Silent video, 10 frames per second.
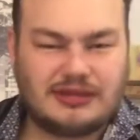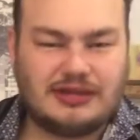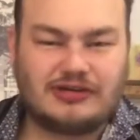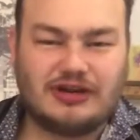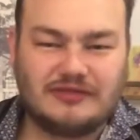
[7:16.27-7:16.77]
He
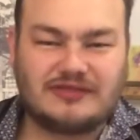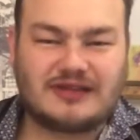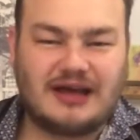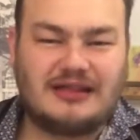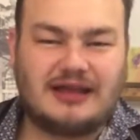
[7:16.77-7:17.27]
could have just
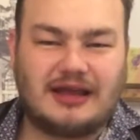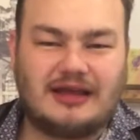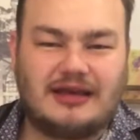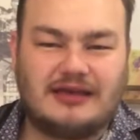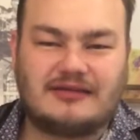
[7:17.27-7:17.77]
hid it
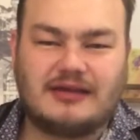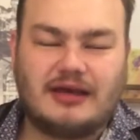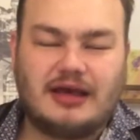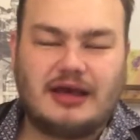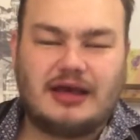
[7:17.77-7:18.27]

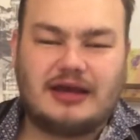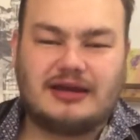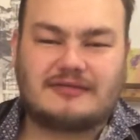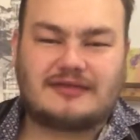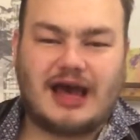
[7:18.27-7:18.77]
in
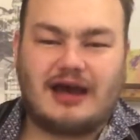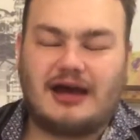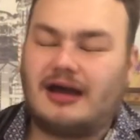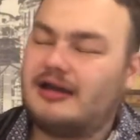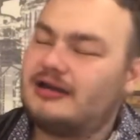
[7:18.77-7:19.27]
his
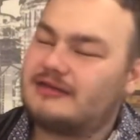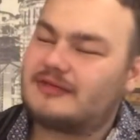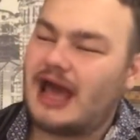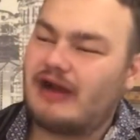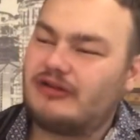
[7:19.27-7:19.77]

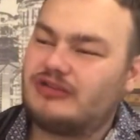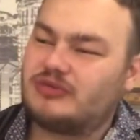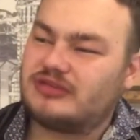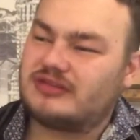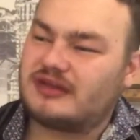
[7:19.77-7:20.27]
garage
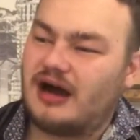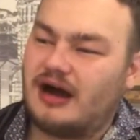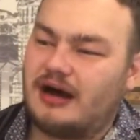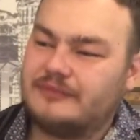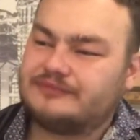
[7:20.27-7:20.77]
with his
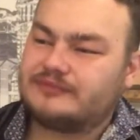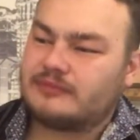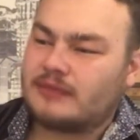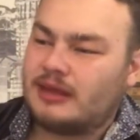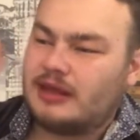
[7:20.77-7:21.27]
car
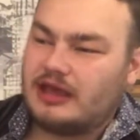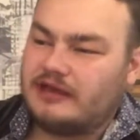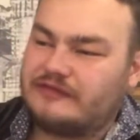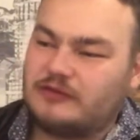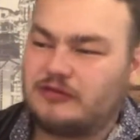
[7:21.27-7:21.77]

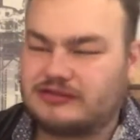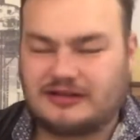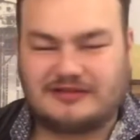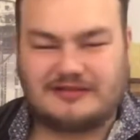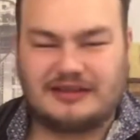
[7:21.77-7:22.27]
if he
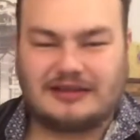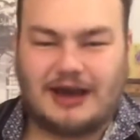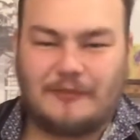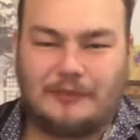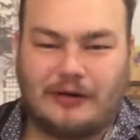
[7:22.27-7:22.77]
wanted to sneak
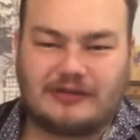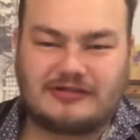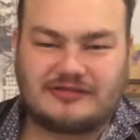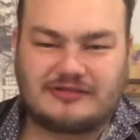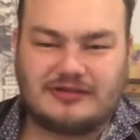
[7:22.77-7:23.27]
out
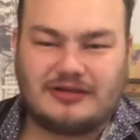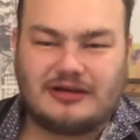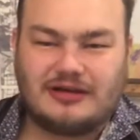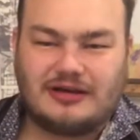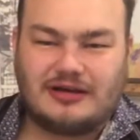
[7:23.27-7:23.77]
books.
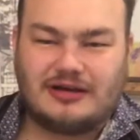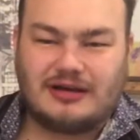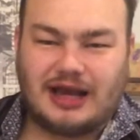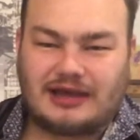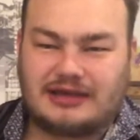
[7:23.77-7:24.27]

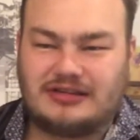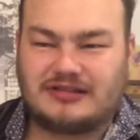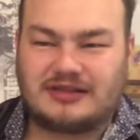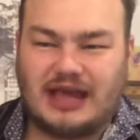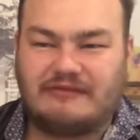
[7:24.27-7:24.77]
Like, he
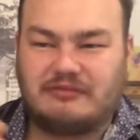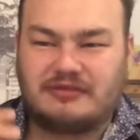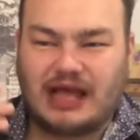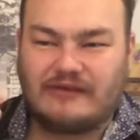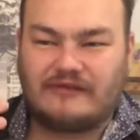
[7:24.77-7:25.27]
just gave
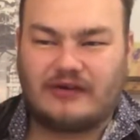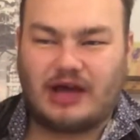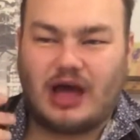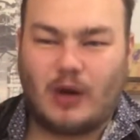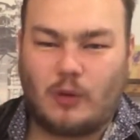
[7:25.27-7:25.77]
himself
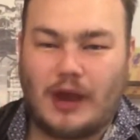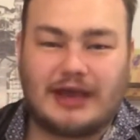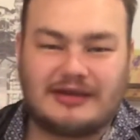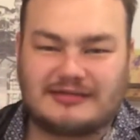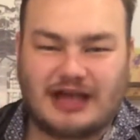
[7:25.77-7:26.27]
away,
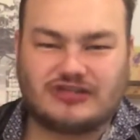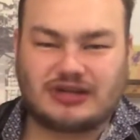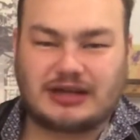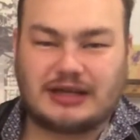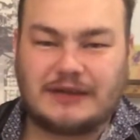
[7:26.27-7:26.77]

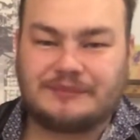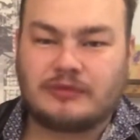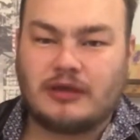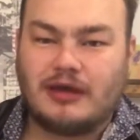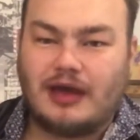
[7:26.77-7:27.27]
essentially.
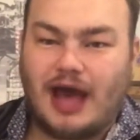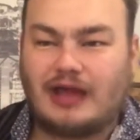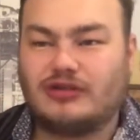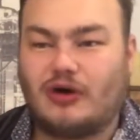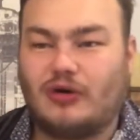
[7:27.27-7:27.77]

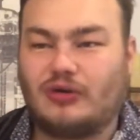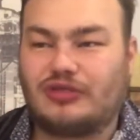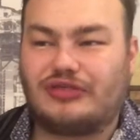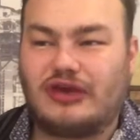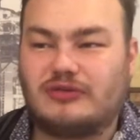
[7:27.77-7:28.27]
And the whole
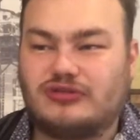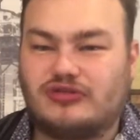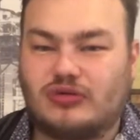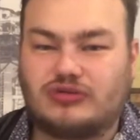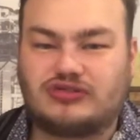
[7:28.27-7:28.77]
thing with
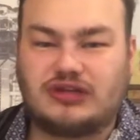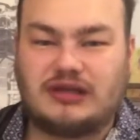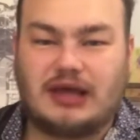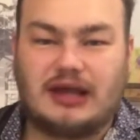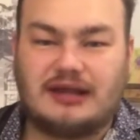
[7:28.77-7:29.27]

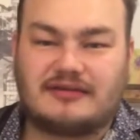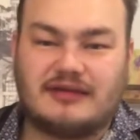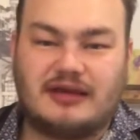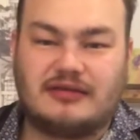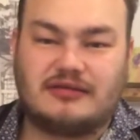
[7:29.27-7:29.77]
Georgie
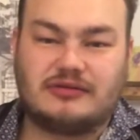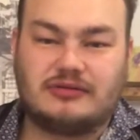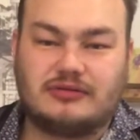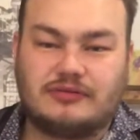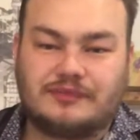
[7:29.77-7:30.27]
listening
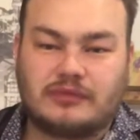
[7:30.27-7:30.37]
to